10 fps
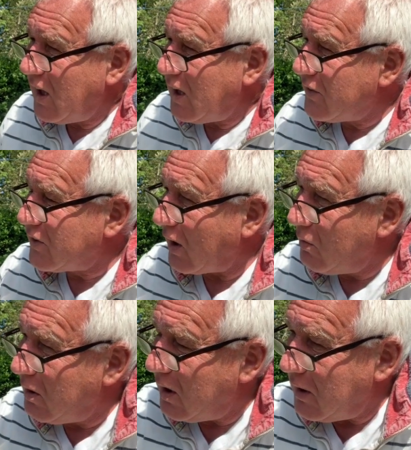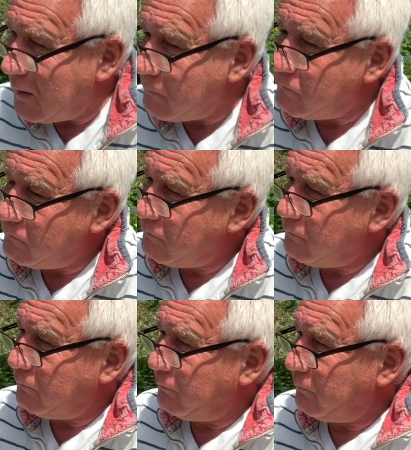So
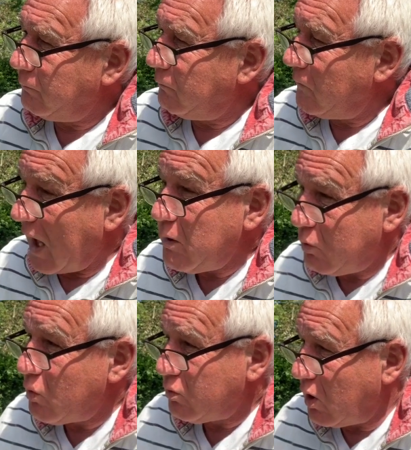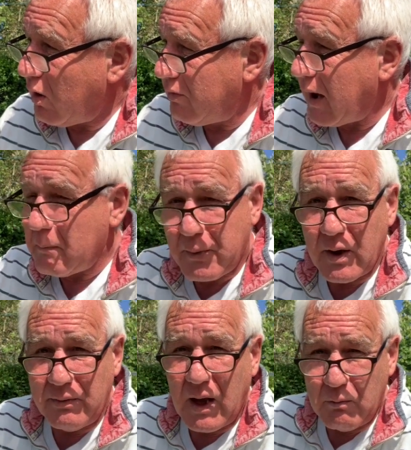they will cough up
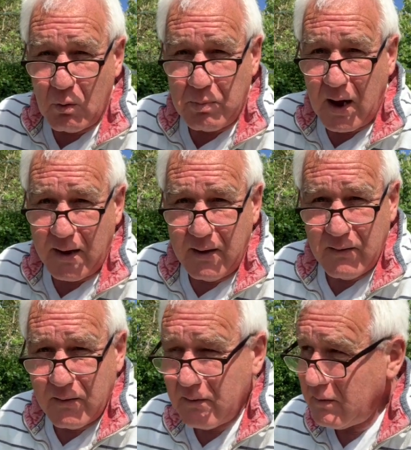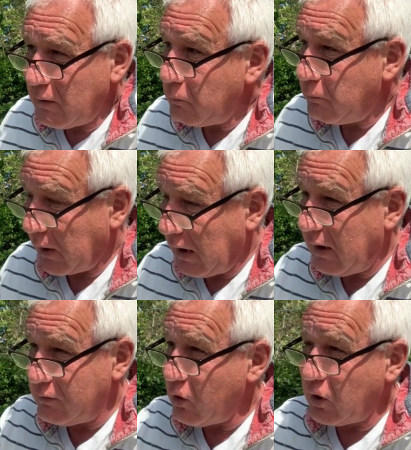and they will pay. But
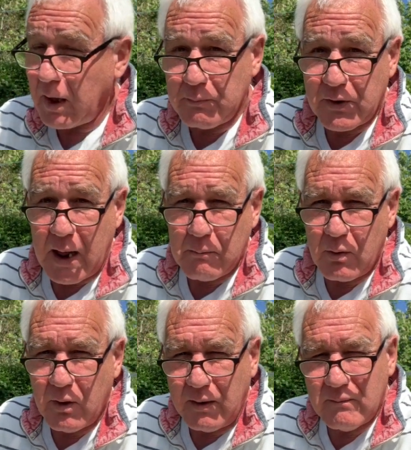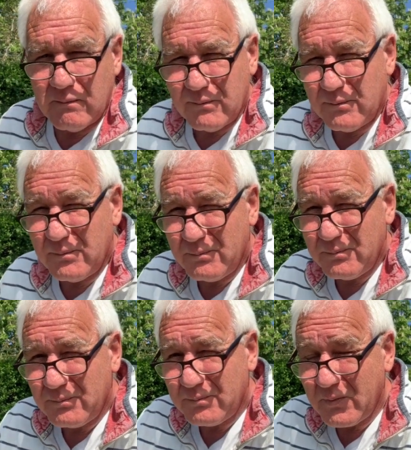I've got to get them to that point.
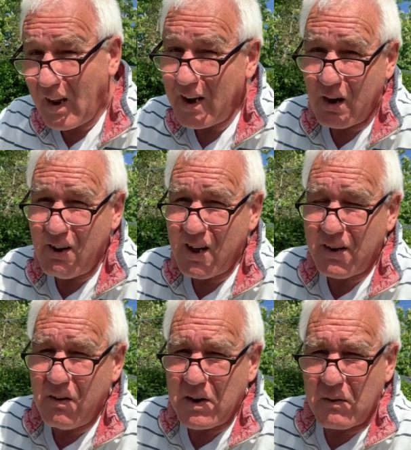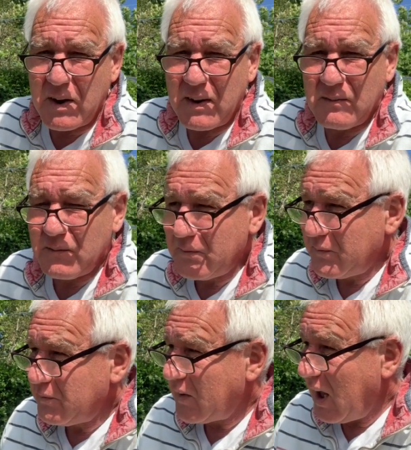They know it and I know it.
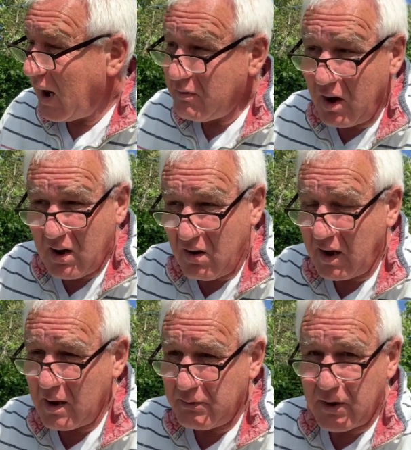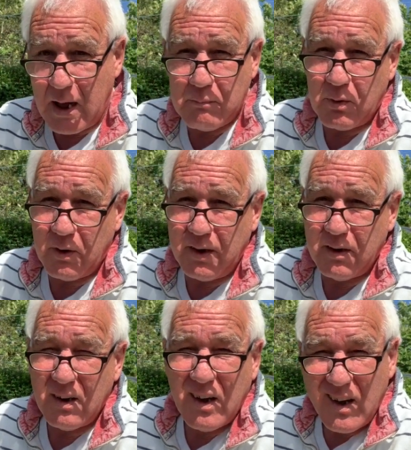And if I can't get them to that point,
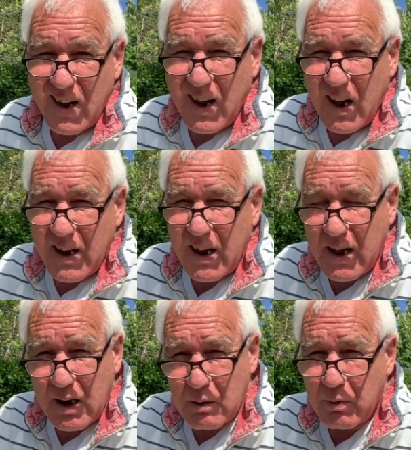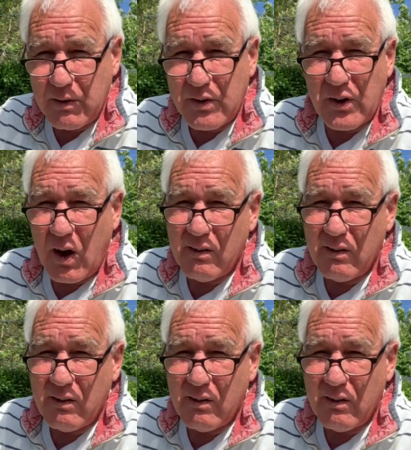then they're going to breathe a sigh of